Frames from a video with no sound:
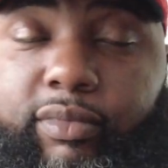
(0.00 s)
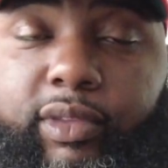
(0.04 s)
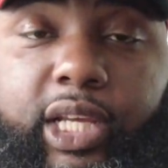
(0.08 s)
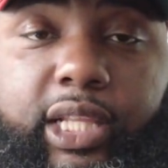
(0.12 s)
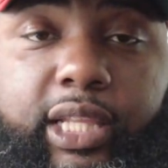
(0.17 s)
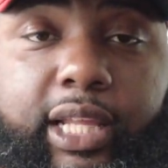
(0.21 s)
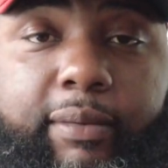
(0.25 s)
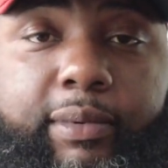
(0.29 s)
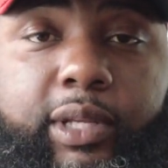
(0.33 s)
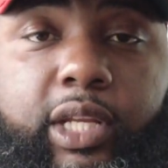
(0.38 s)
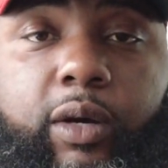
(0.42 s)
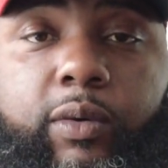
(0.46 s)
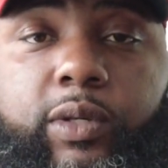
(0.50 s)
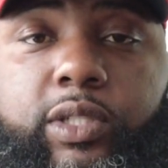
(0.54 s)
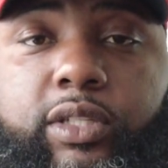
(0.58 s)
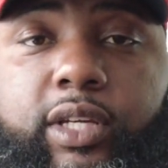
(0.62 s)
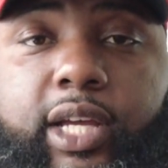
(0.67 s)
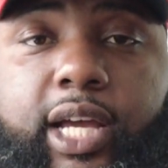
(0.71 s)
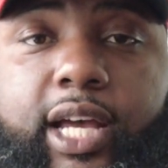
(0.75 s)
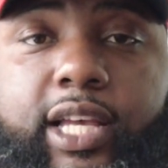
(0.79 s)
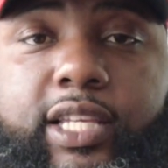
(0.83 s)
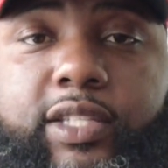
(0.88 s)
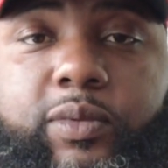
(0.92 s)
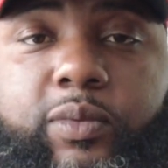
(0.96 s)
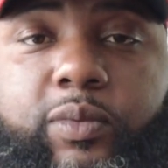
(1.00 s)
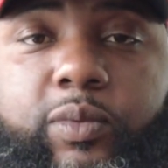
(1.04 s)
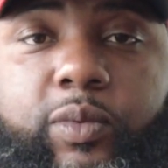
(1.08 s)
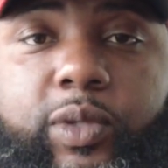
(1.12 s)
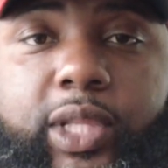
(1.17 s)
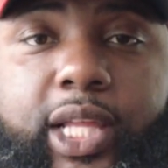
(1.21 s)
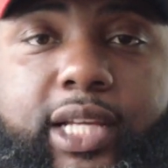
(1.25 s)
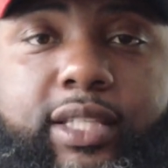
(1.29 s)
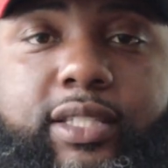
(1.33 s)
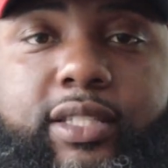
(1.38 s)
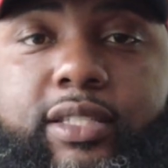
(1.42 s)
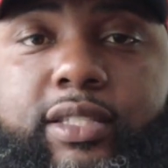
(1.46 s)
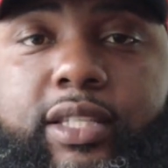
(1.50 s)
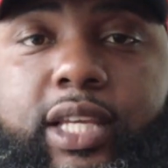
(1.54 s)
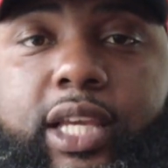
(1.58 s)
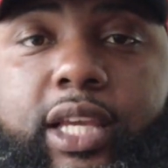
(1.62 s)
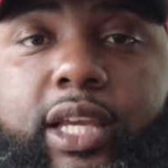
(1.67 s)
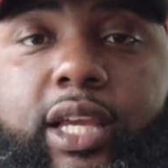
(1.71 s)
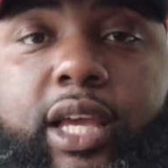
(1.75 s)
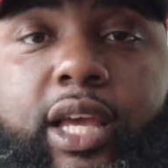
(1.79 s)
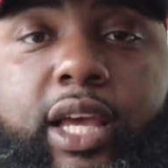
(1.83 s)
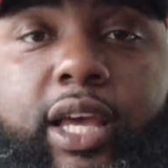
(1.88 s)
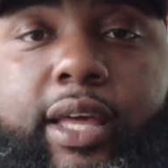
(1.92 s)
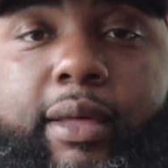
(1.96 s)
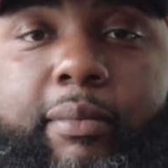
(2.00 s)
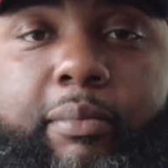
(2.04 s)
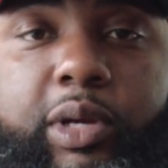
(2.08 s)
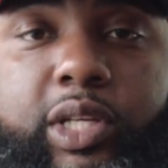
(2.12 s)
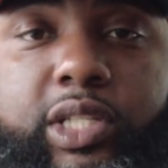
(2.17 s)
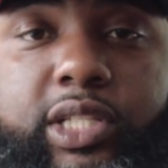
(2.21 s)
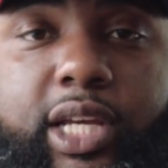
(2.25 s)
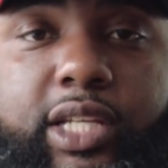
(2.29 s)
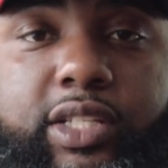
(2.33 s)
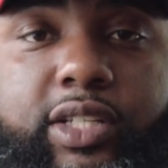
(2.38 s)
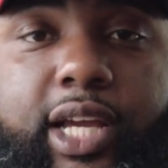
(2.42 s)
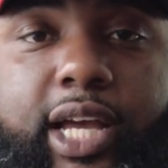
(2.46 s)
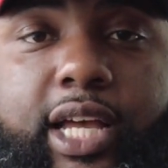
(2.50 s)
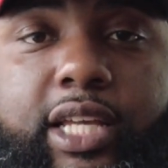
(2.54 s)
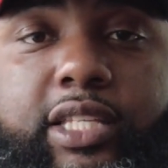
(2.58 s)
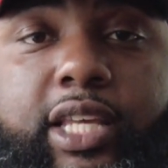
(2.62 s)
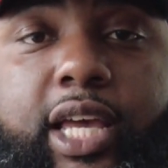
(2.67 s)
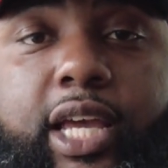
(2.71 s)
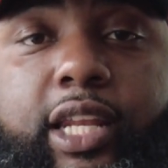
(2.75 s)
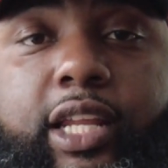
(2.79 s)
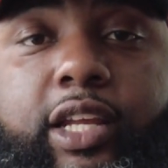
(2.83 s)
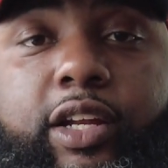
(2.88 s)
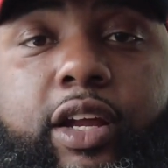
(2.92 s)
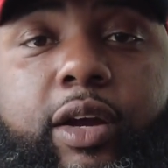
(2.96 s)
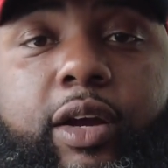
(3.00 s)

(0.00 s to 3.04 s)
Let me know what you guys would like to see. Appreciate you guys hanging in